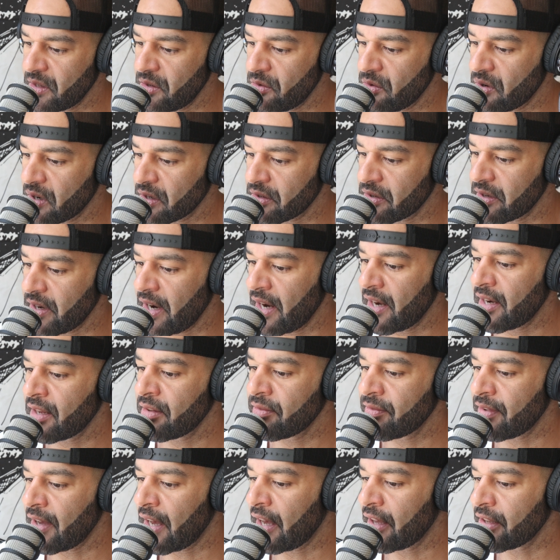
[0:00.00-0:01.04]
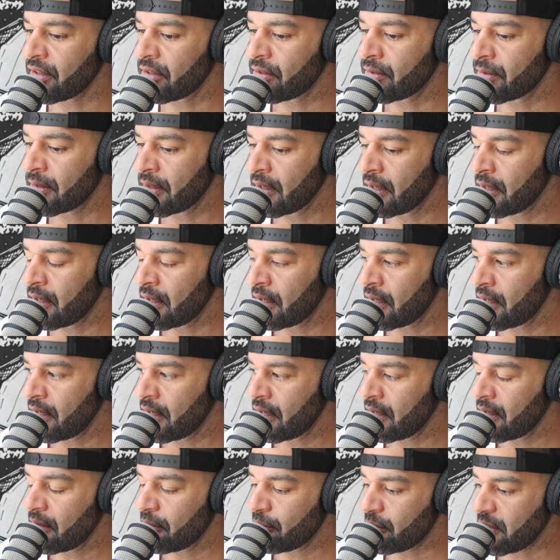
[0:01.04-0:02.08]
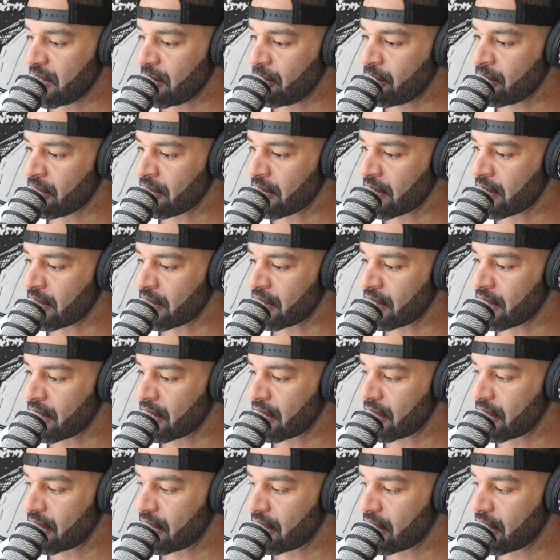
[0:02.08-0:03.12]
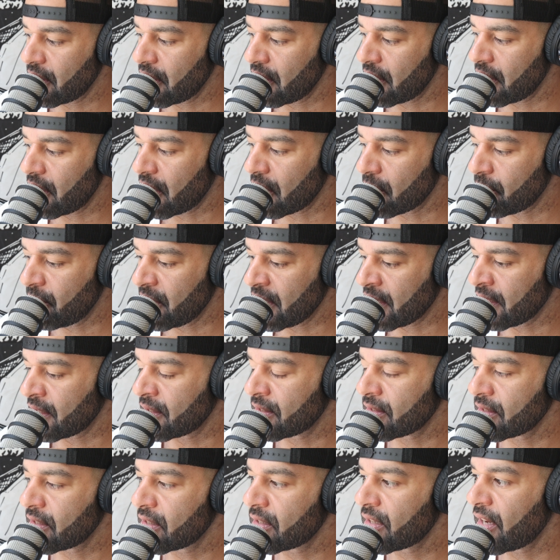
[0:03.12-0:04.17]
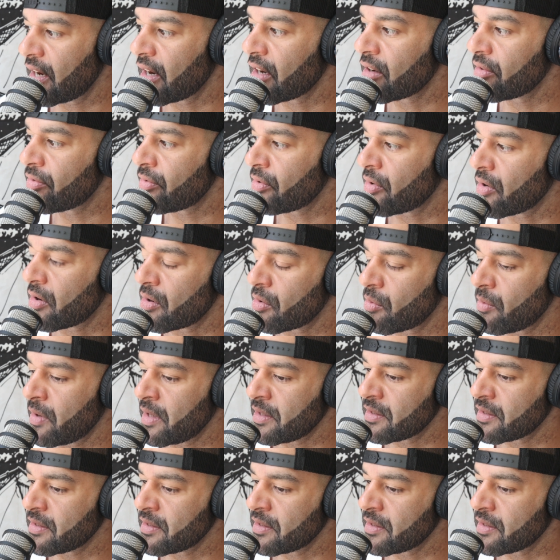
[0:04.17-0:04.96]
You are creating value. People are being cared for.